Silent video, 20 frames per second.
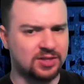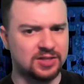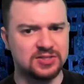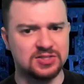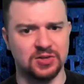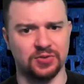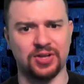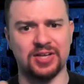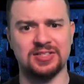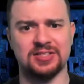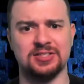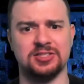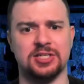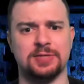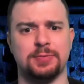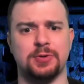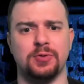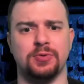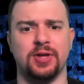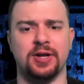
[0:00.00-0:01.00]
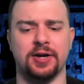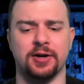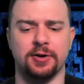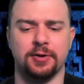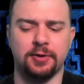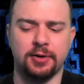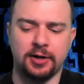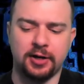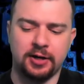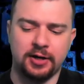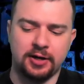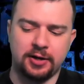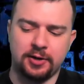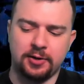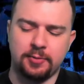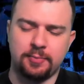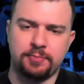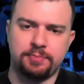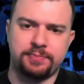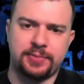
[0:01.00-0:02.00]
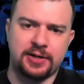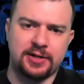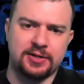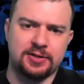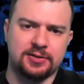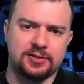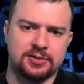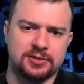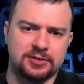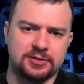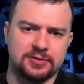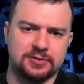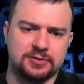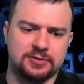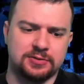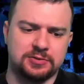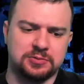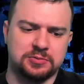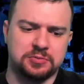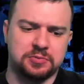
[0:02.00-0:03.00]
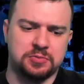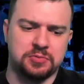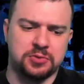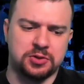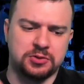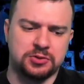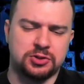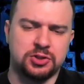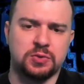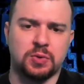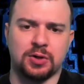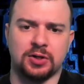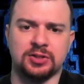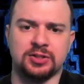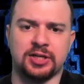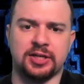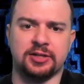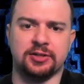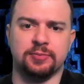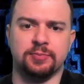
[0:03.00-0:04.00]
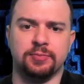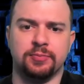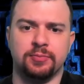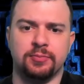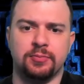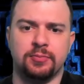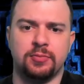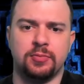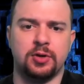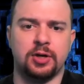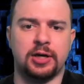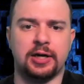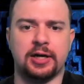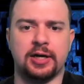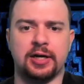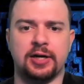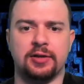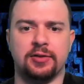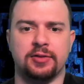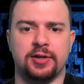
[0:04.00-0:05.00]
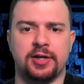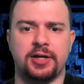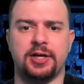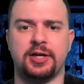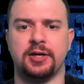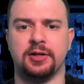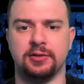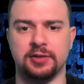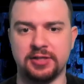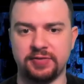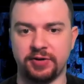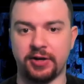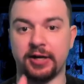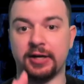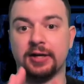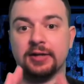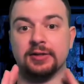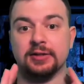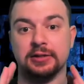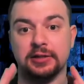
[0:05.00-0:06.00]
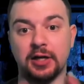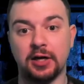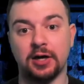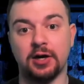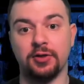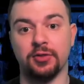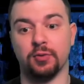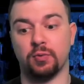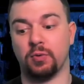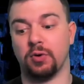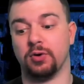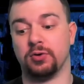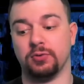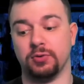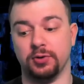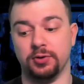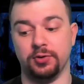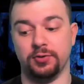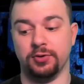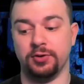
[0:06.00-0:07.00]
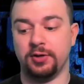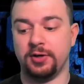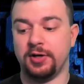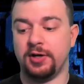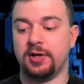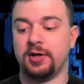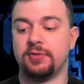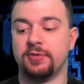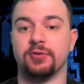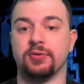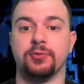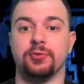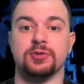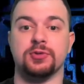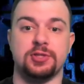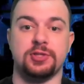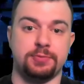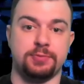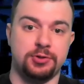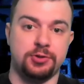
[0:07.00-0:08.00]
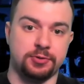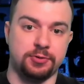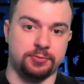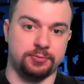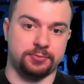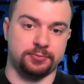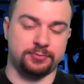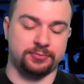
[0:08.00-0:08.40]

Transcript: So that's the GPU there. But those two work in tandem and they alleviate a lot of the workload from your CPU.